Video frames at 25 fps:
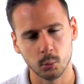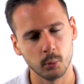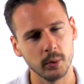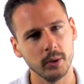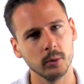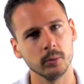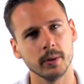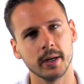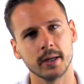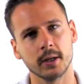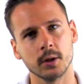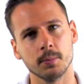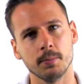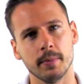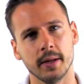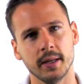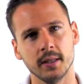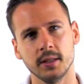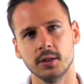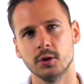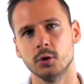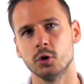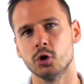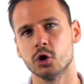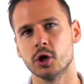we
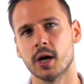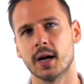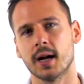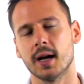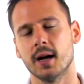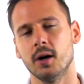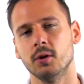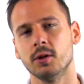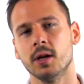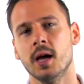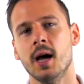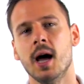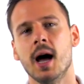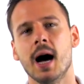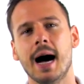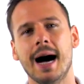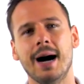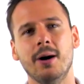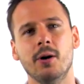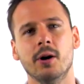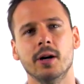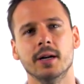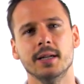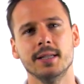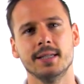recommend you check out
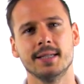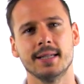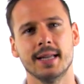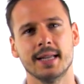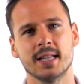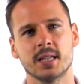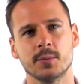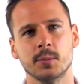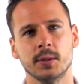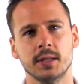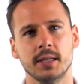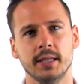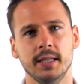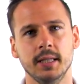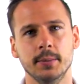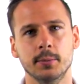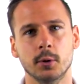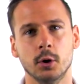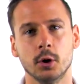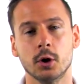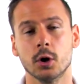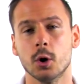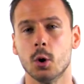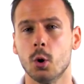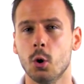our assessment
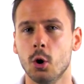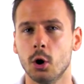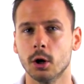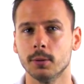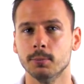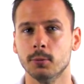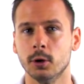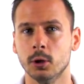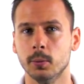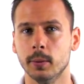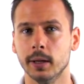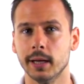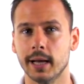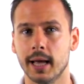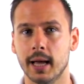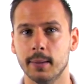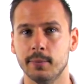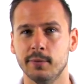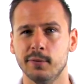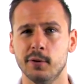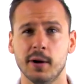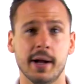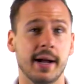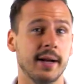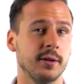ebook or mobile
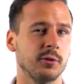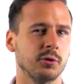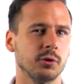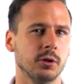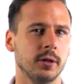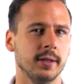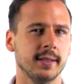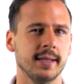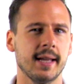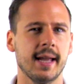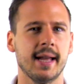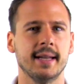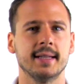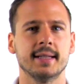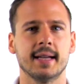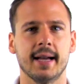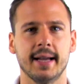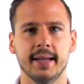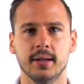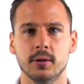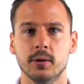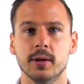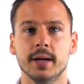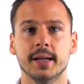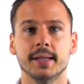app for Android and
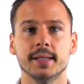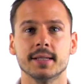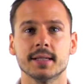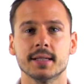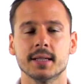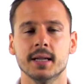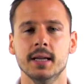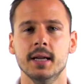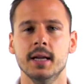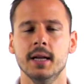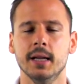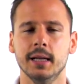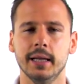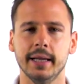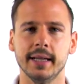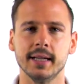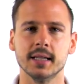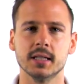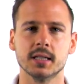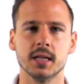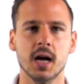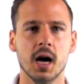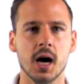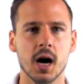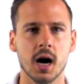iOS.
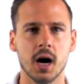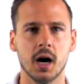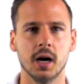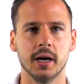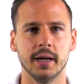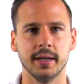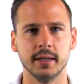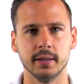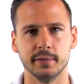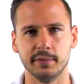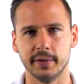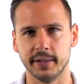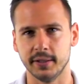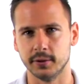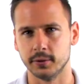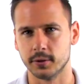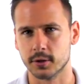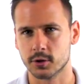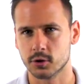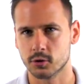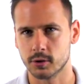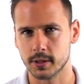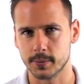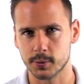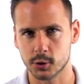Links are in the video
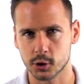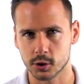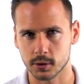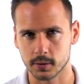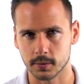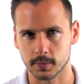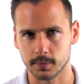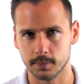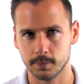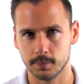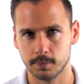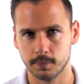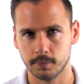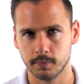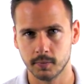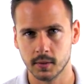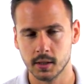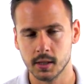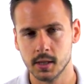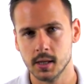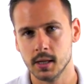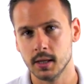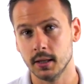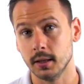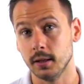description.
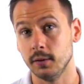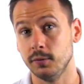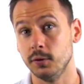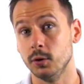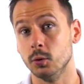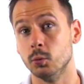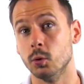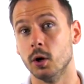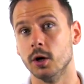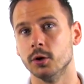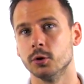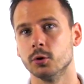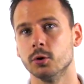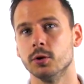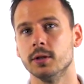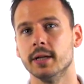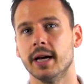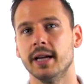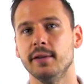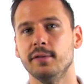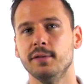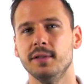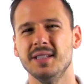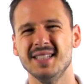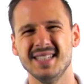If you want to
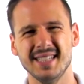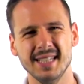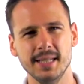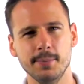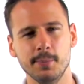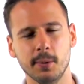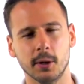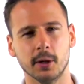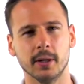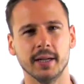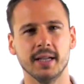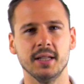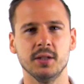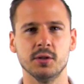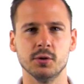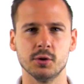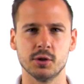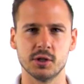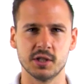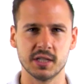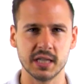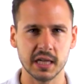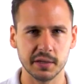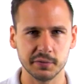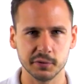dive deeper into
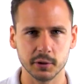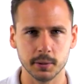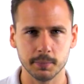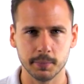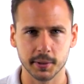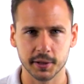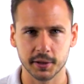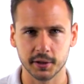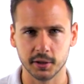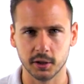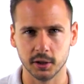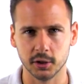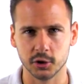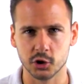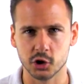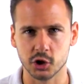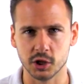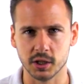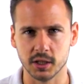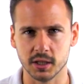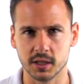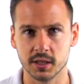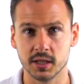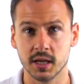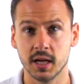several
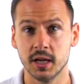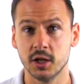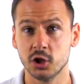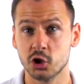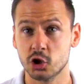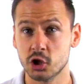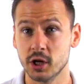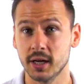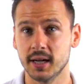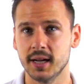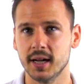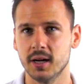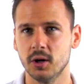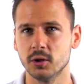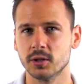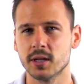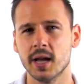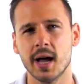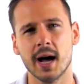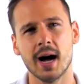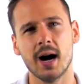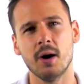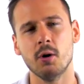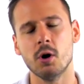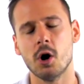pathologies, check out
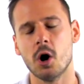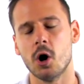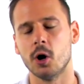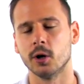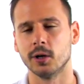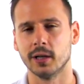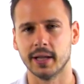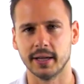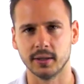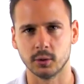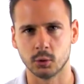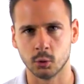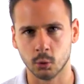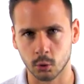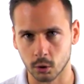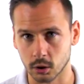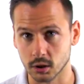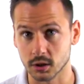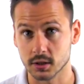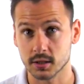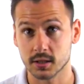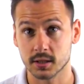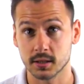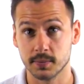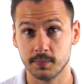our online
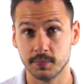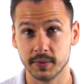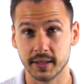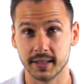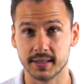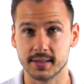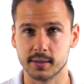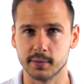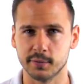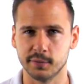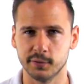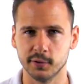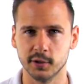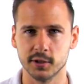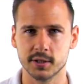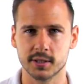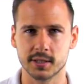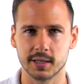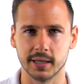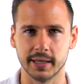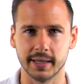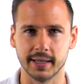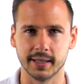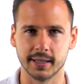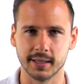course. It's the
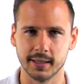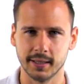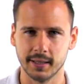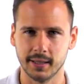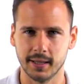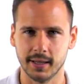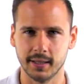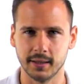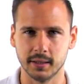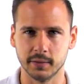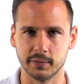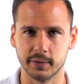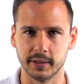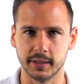first link in the